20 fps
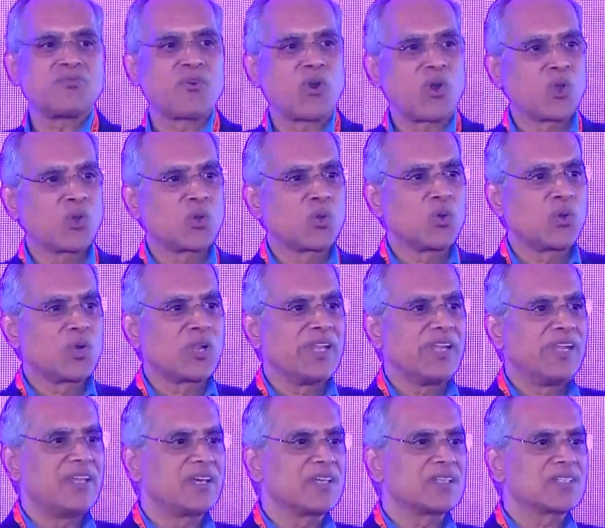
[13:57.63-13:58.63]
follow good
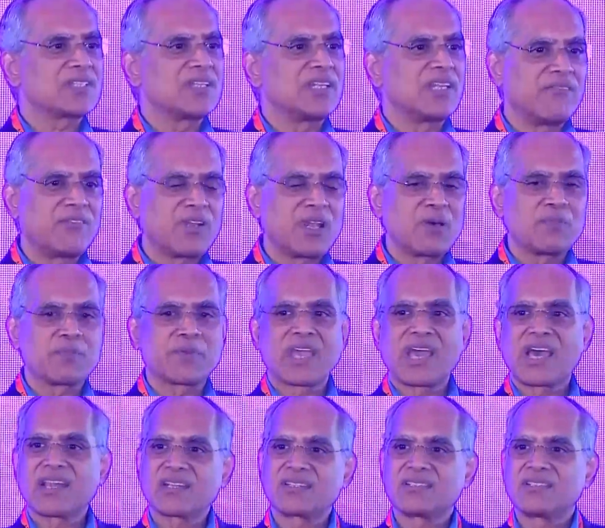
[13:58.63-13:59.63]
leaders, develop
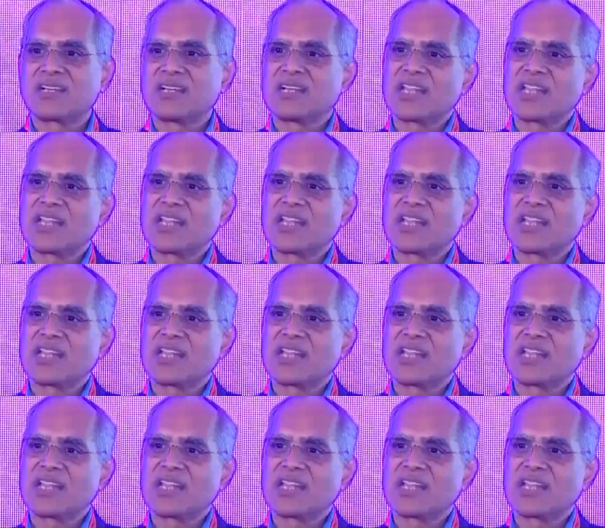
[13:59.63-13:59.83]
character and